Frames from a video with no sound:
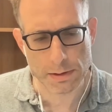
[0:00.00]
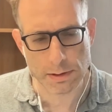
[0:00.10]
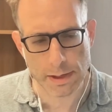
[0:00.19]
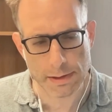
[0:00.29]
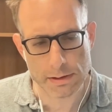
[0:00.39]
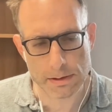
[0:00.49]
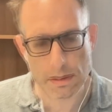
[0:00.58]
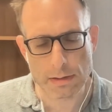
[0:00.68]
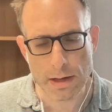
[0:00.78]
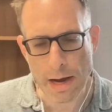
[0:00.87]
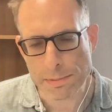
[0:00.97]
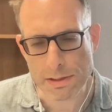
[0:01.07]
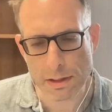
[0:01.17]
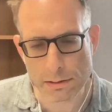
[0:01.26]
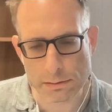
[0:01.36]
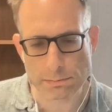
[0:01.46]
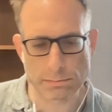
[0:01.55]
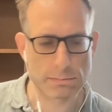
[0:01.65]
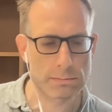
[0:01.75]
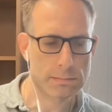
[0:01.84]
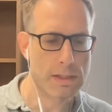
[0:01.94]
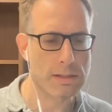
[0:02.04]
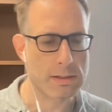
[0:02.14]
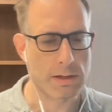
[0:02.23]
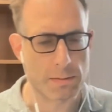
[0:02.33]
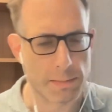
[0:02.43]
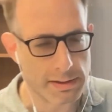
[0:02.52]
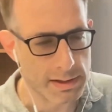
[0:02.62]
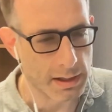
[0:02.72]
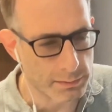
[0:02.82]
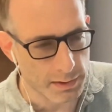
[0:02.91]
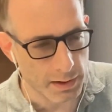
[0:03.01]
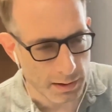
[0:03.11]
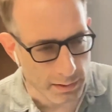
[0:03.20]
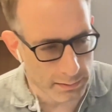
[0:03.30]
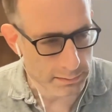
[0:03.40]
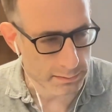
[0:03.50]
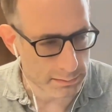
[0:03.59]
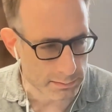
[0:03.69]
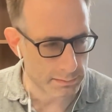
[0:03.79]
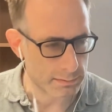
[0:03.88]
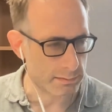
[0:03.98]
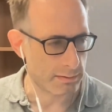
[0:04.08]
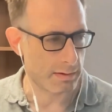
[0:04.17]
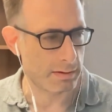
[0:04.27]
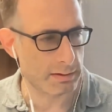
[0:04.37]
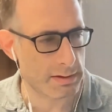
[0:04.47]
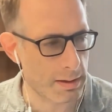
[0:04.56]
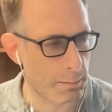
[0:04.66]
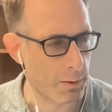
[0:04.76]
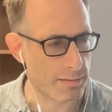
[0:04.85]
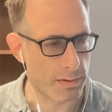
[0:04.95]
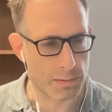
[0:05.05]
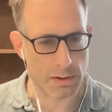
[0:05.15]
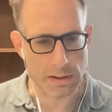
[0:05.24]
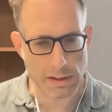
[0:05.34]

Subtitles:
Like, I'm still consider myself somewhat of a rookie